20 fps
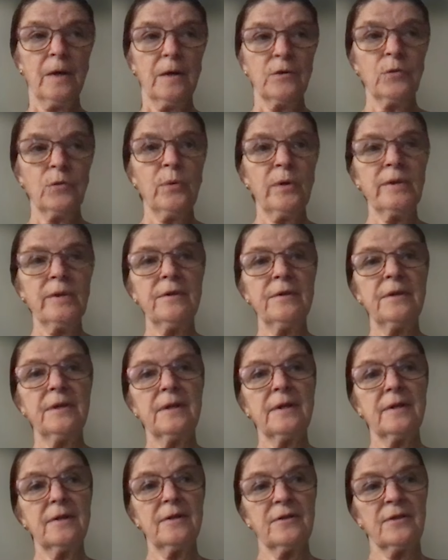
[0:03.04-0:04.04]
So, one
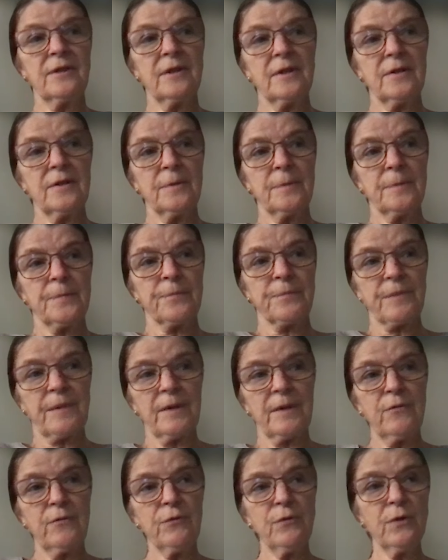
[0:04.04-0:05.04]
thing is that
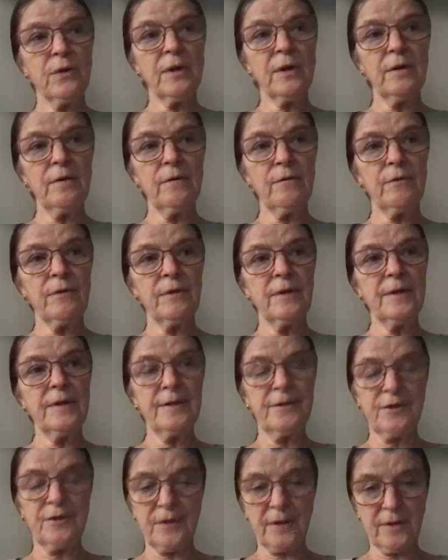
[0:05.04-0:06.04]
if you give
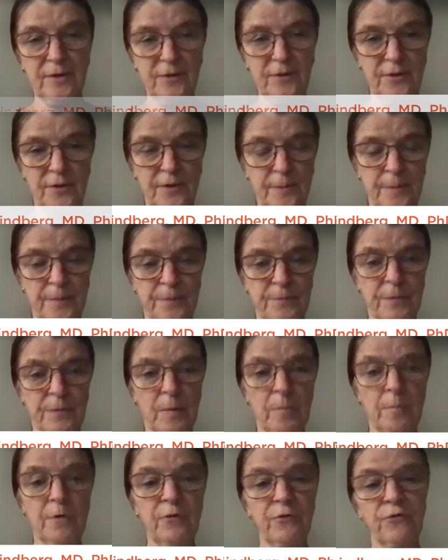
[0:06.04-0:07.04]
ESAs
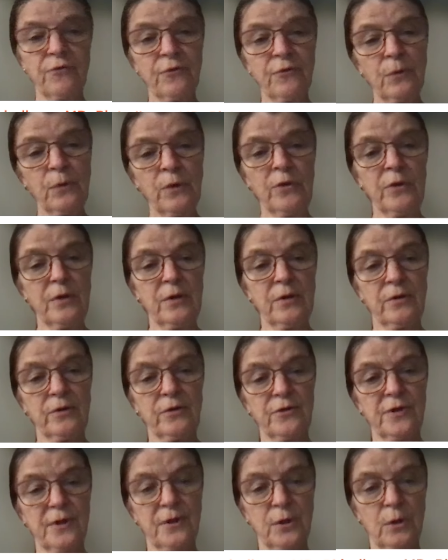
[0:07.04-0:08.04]
before the
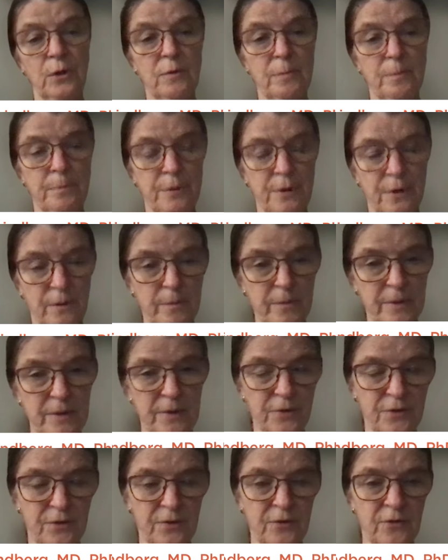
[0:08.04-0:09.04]
onset of a
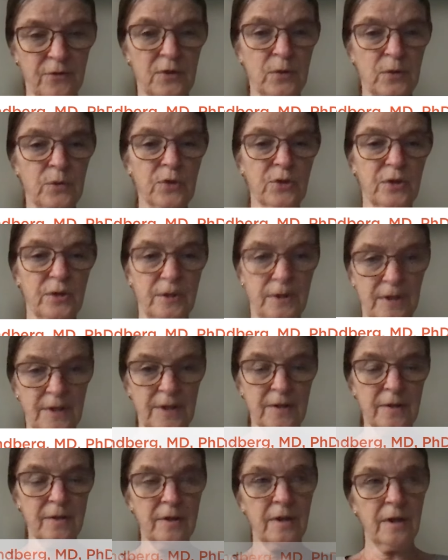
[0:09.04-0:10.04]
permanent transfusion
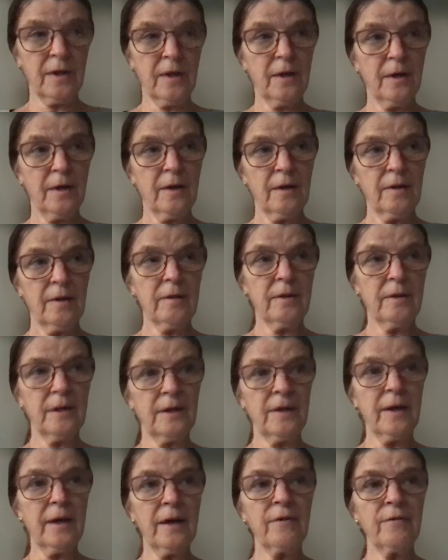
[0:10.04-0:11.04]
need,
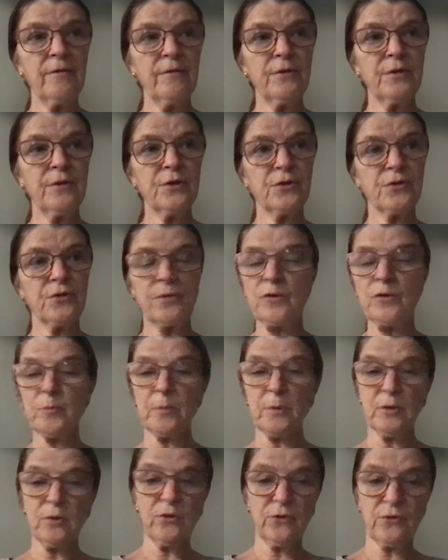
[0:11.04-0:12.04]
the average
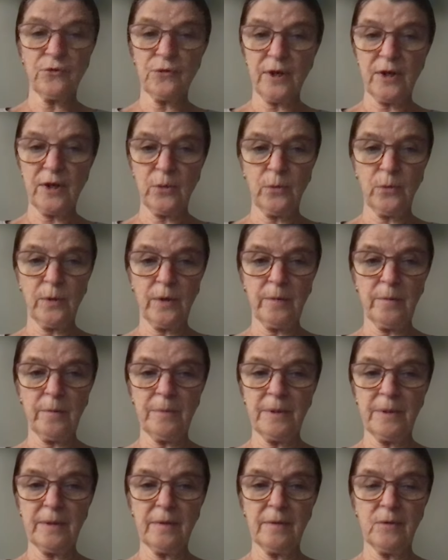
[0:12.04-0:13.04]
response rate will
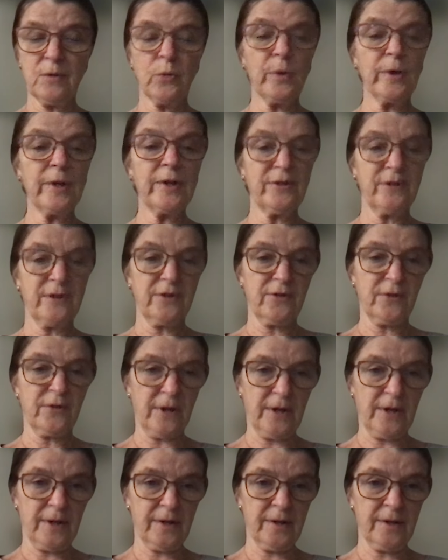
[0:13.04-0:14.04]
be twice as
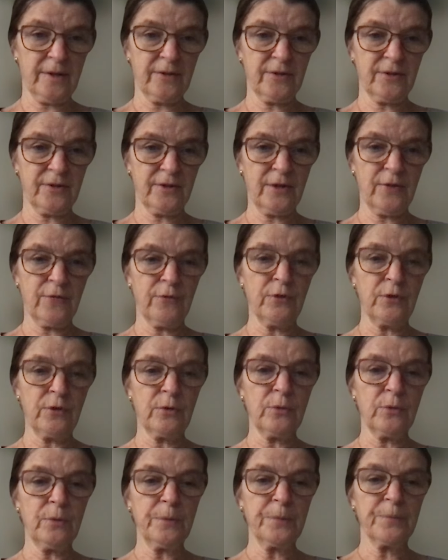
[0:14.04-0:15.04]
high as if
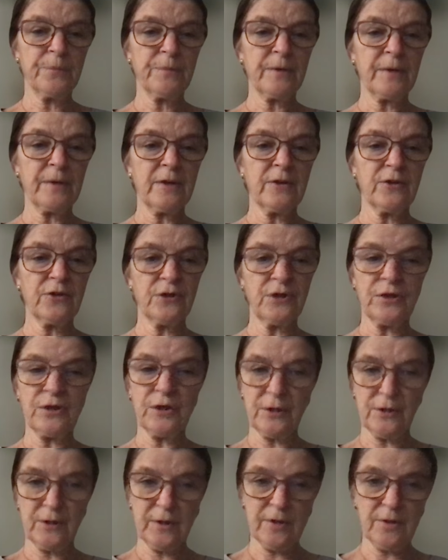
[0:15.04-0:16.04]
you
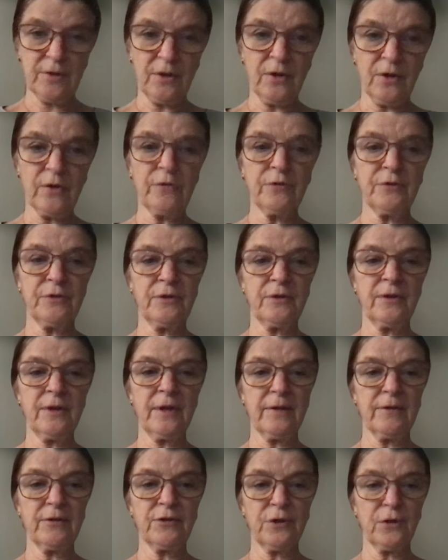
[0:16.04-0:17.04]
start it after
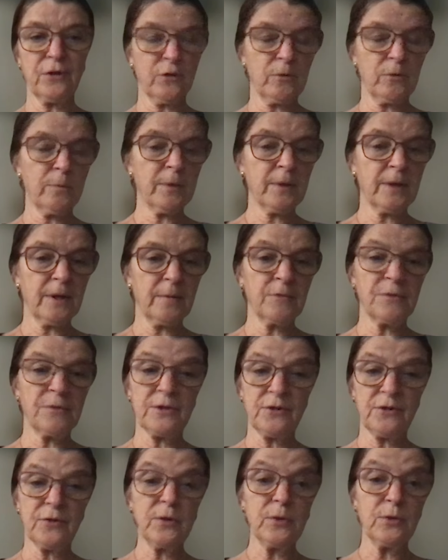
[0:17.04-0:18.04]
they have started to become
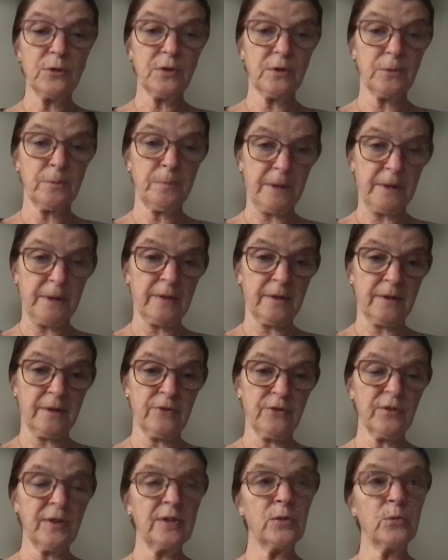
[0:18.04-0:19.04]
transfusion
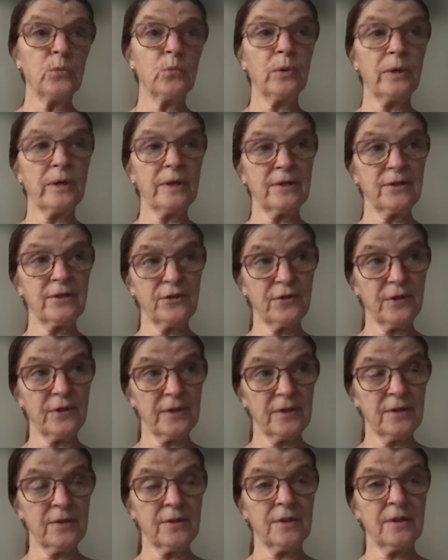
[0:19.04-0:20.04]
dependent. So that's one
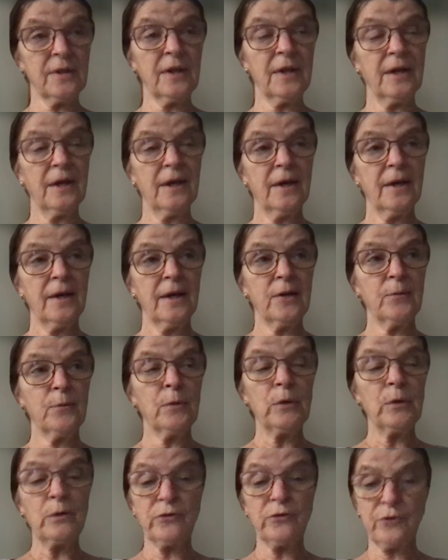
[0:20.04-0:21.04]
strategy. It
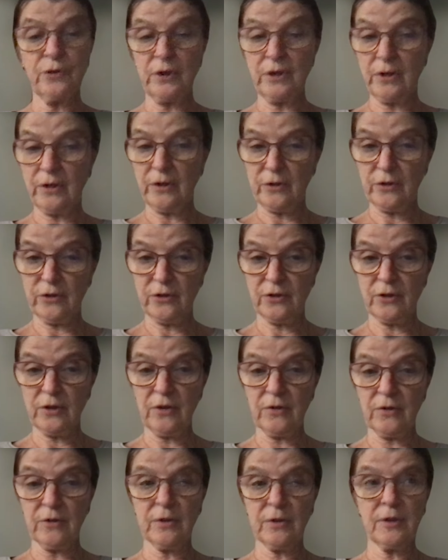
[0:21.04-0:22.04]
will also last
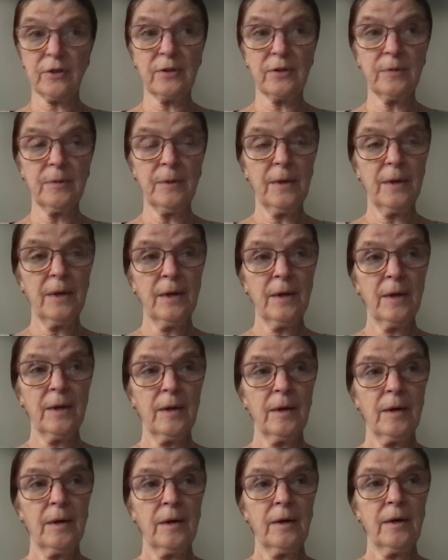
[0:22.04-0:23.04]
longer.
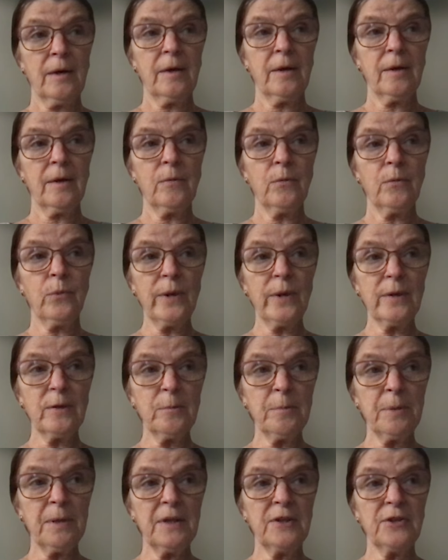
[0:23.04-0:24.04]
Uh,
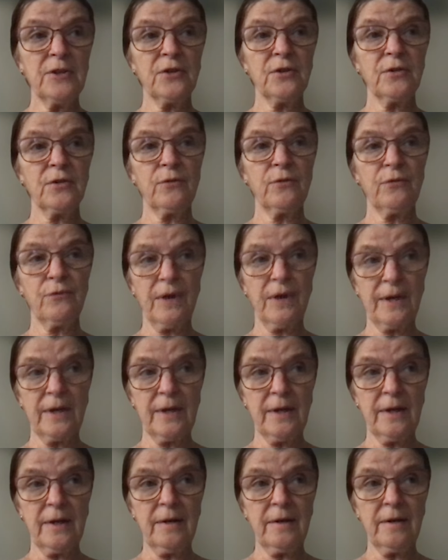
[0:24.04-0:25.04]
when patients
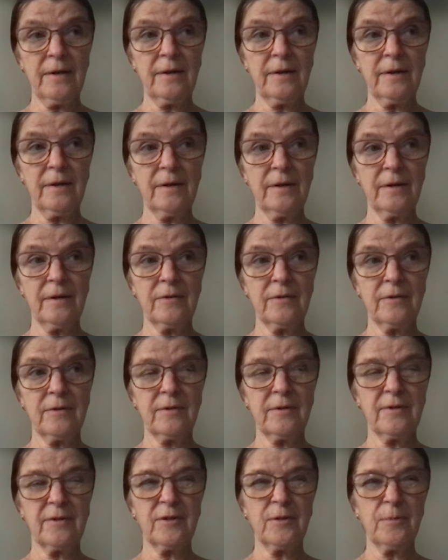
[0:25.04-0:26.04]
fail, it,
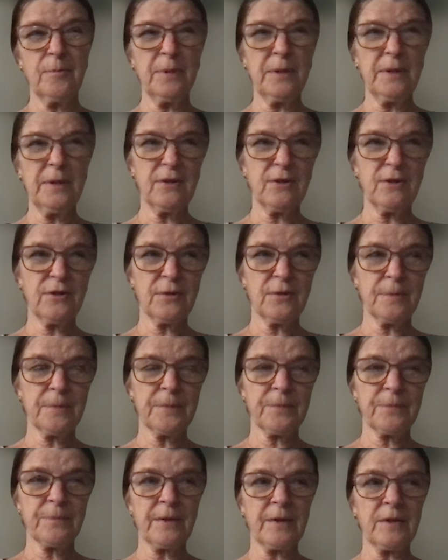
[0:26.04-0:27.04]
it's a bit
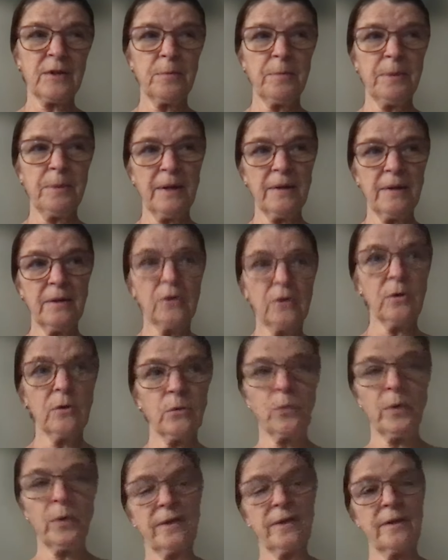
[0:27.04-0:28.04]
depending
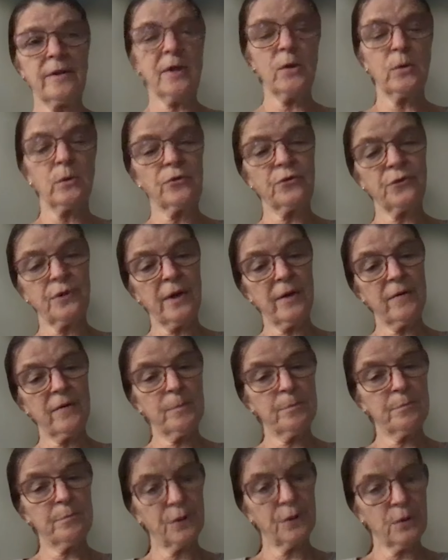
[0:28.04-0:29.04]
on whether they also have
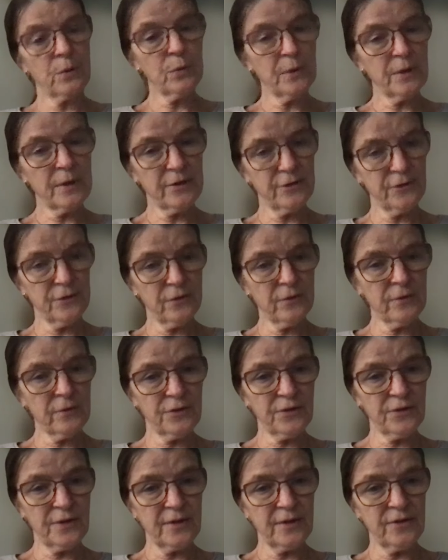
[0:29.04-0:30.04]
a progress of
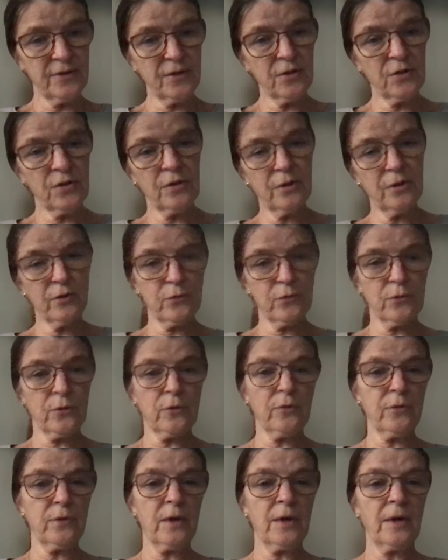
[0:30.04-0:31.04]
disease in terms
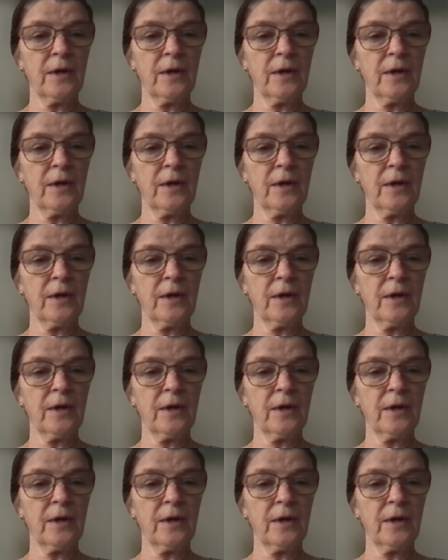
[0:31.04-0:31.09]
of